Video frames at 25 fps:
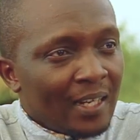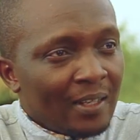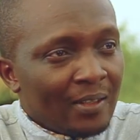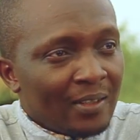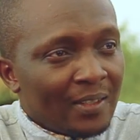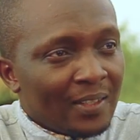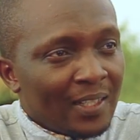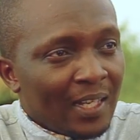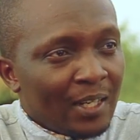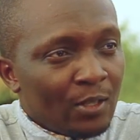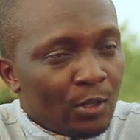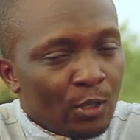
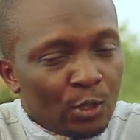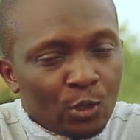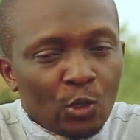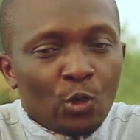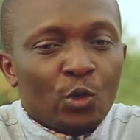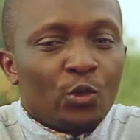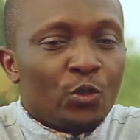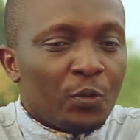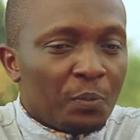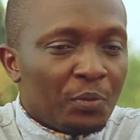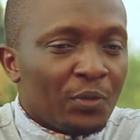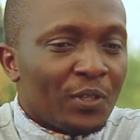They're not
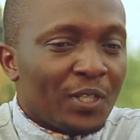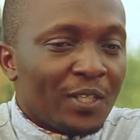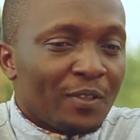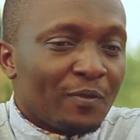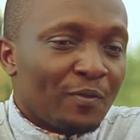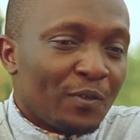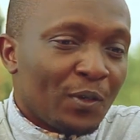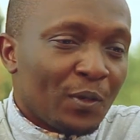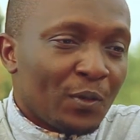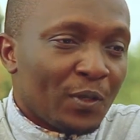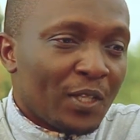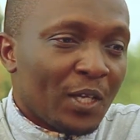contributing
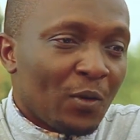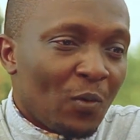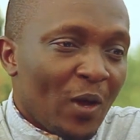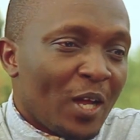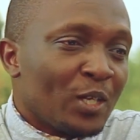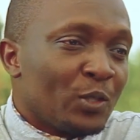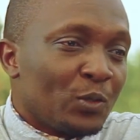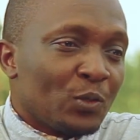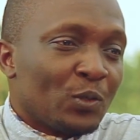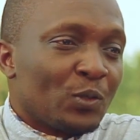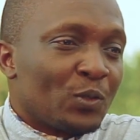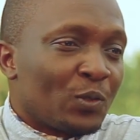for you. They
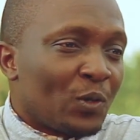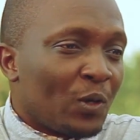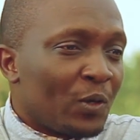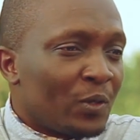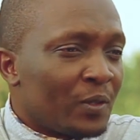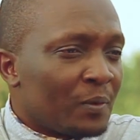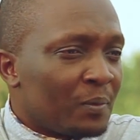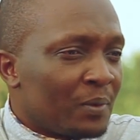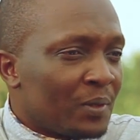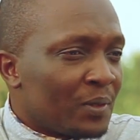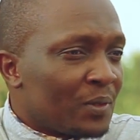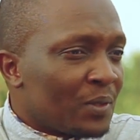want you to
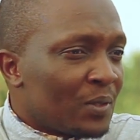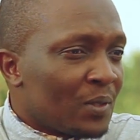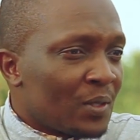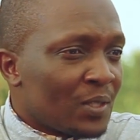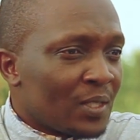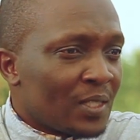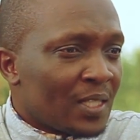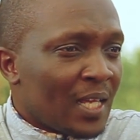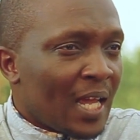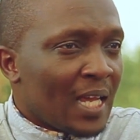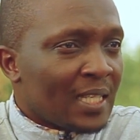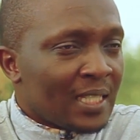contribute
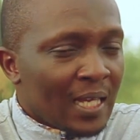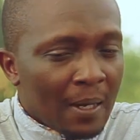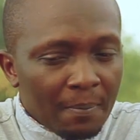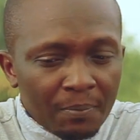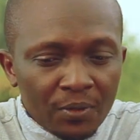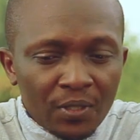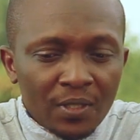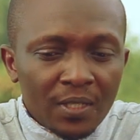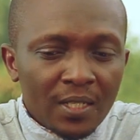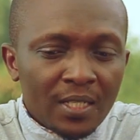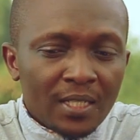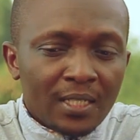because the
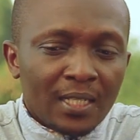assumption is